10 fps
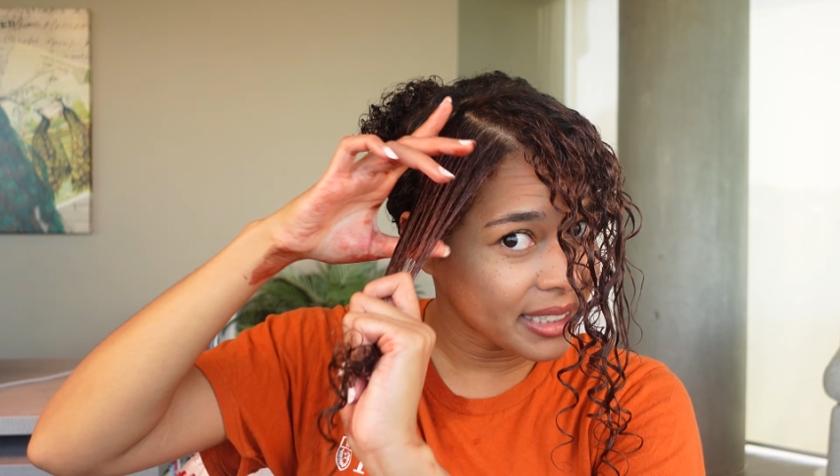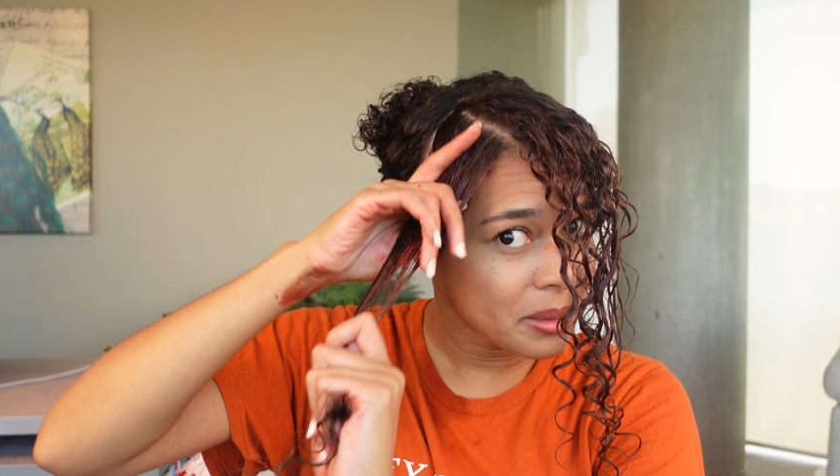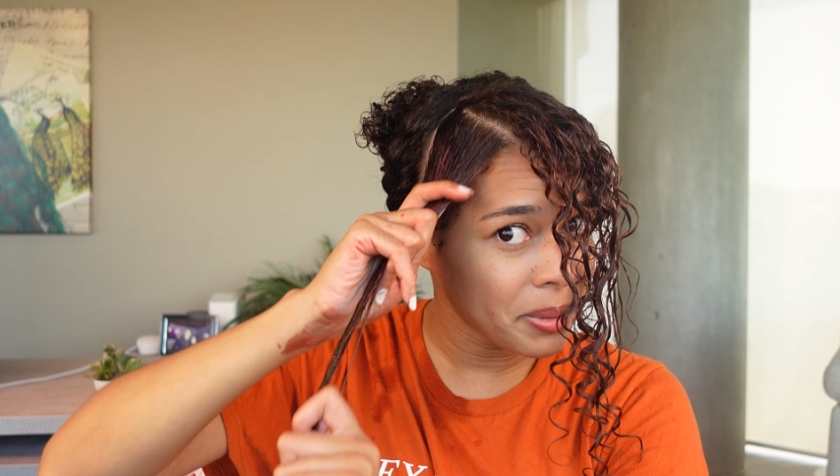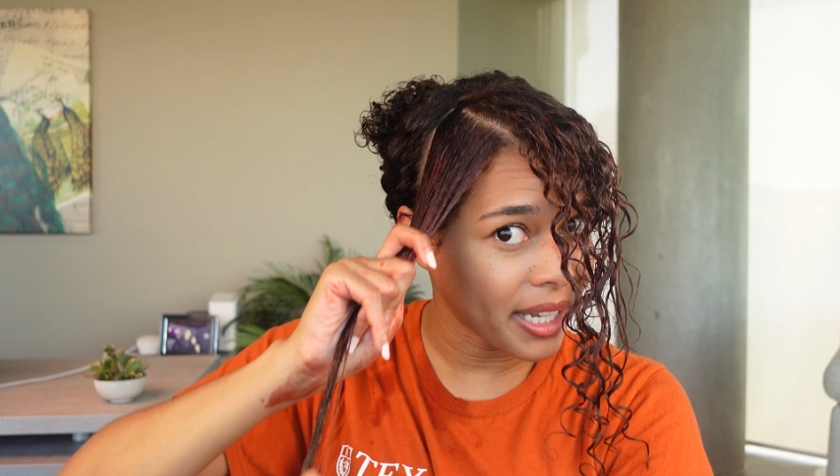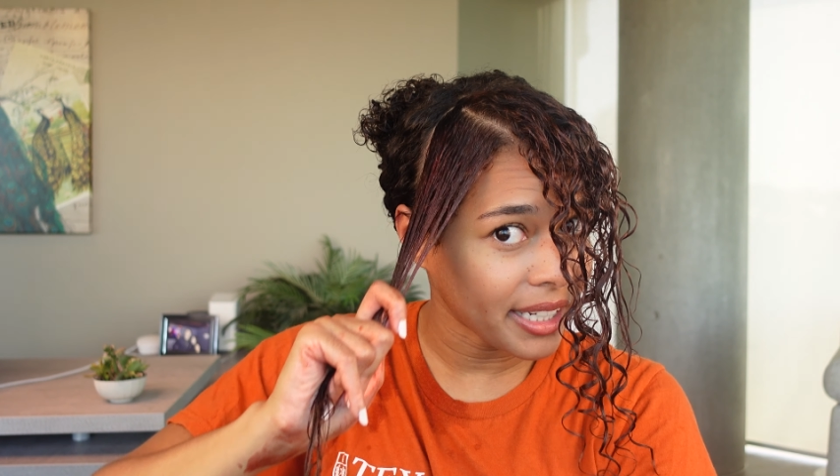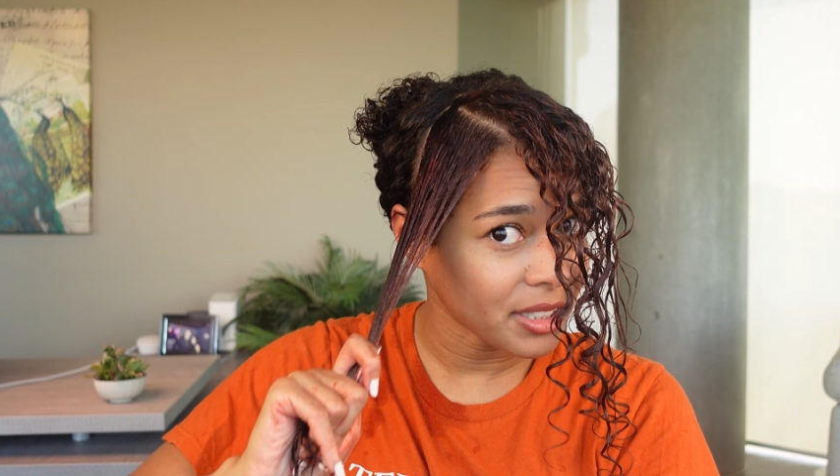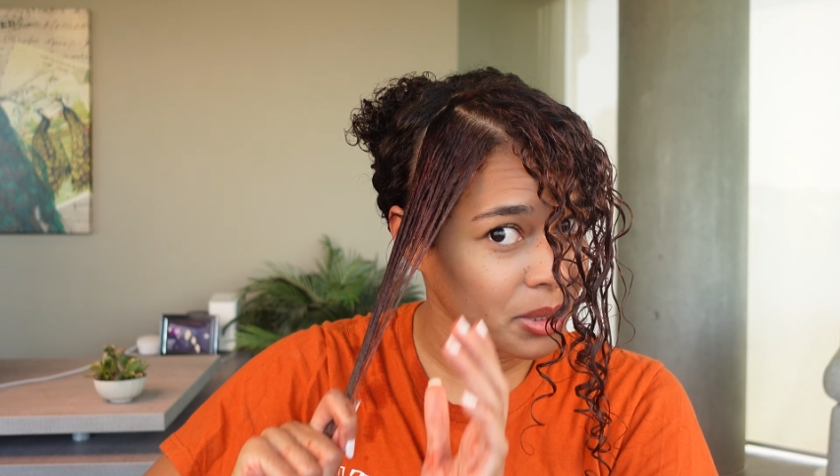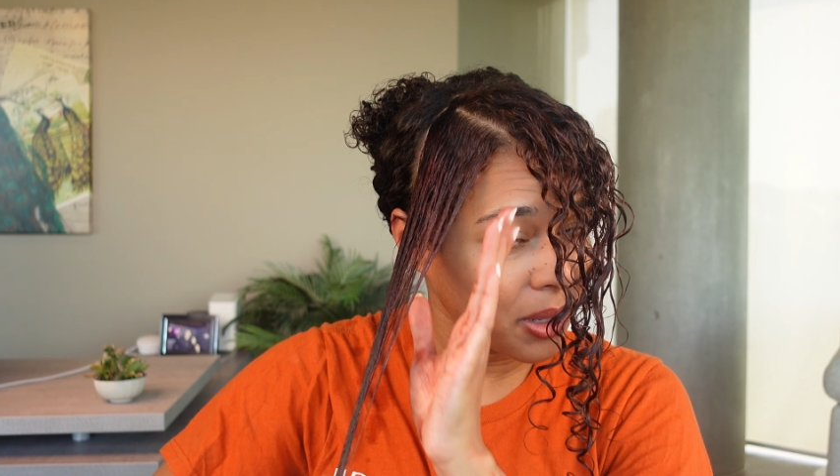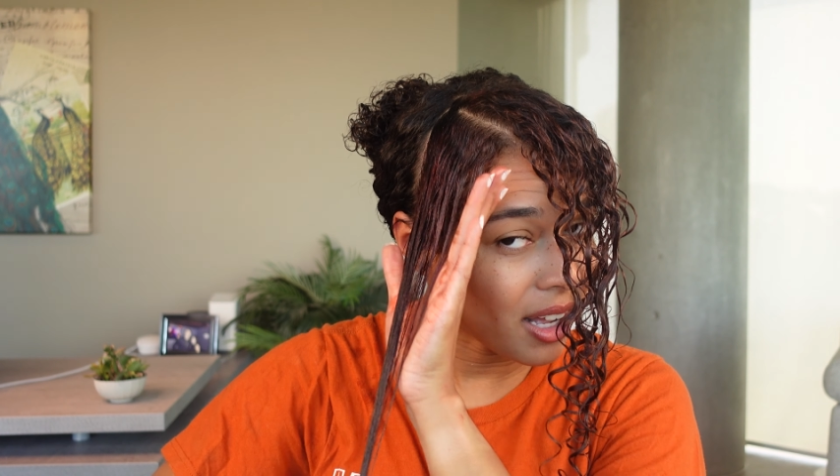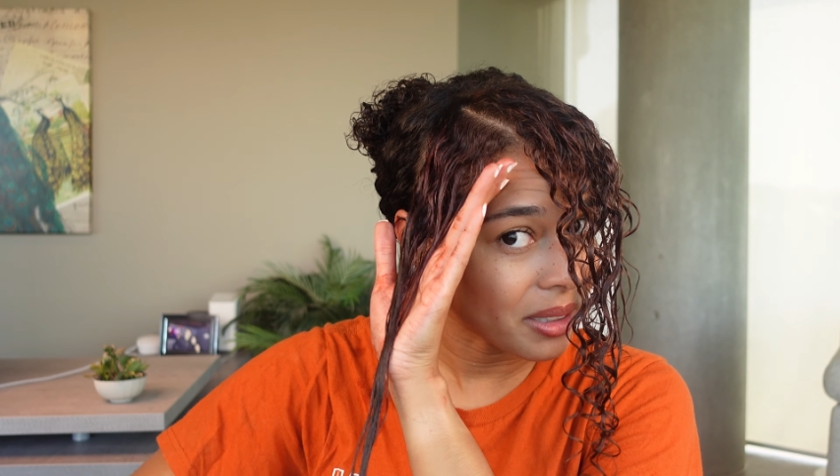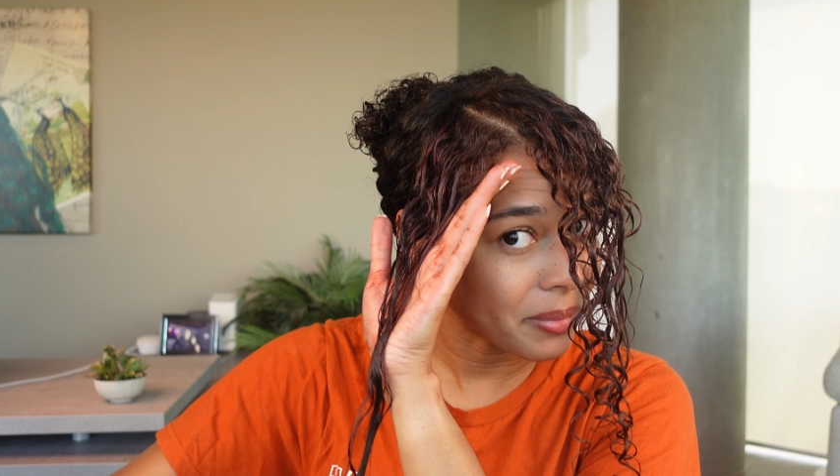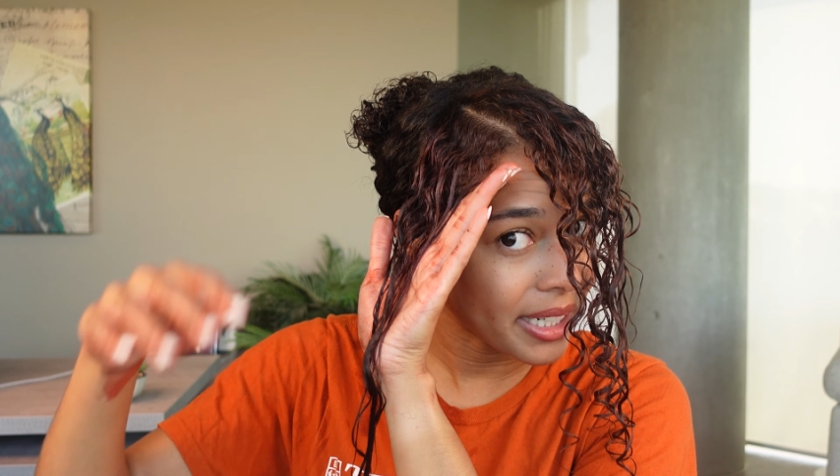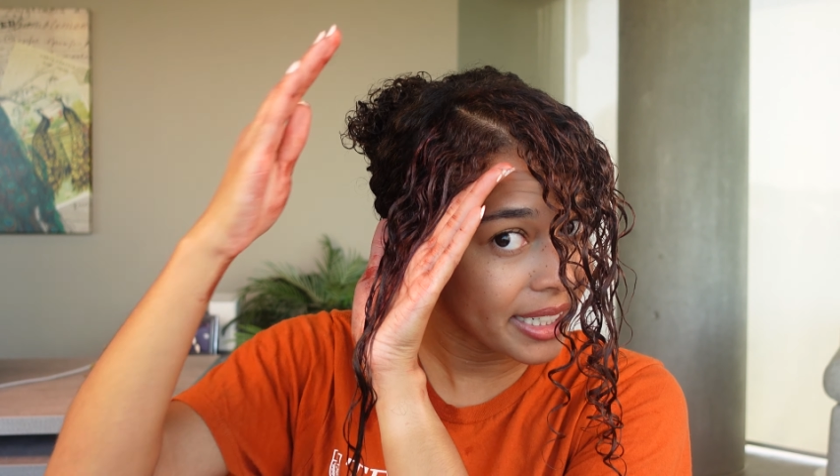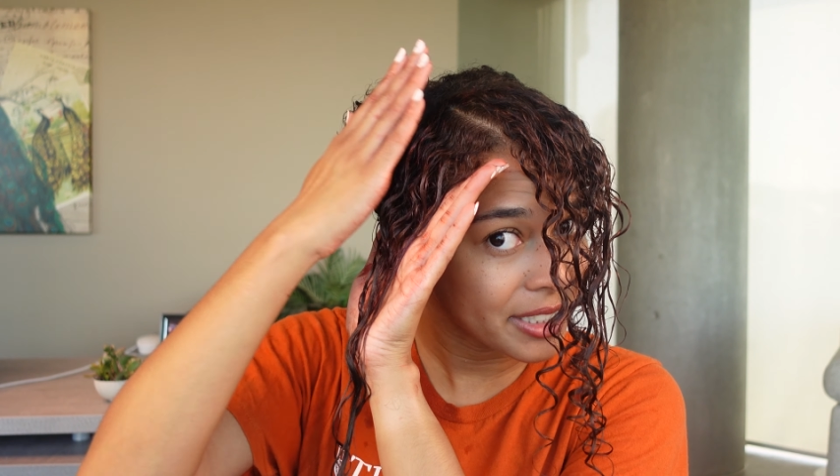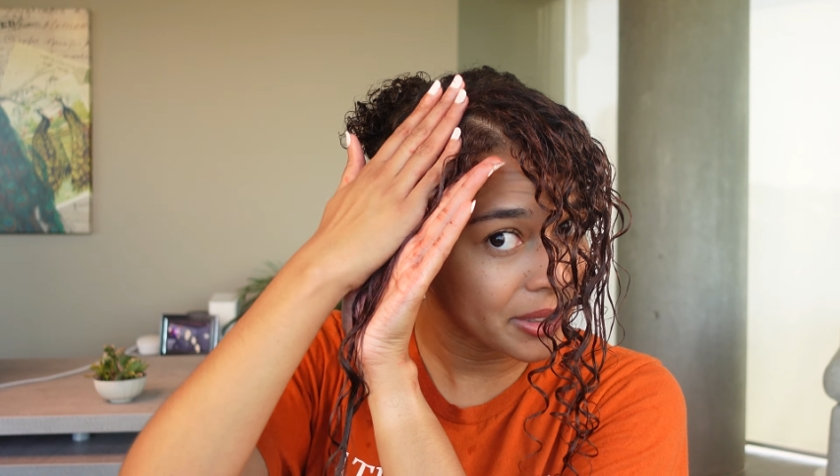apply it to all of my
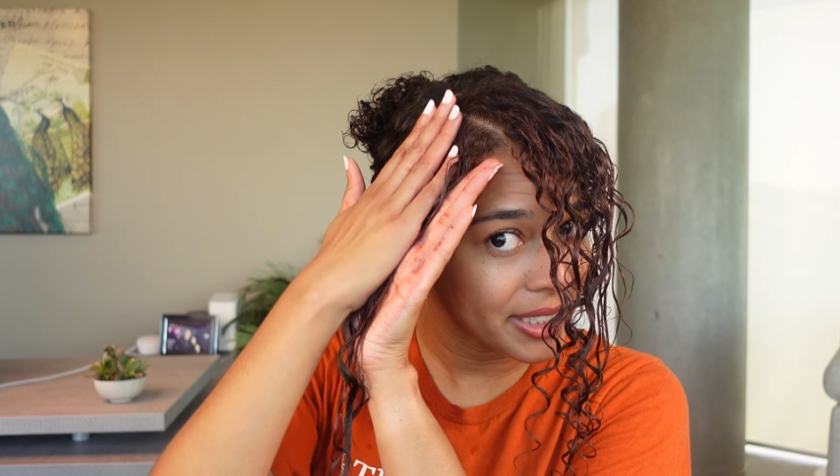hair. So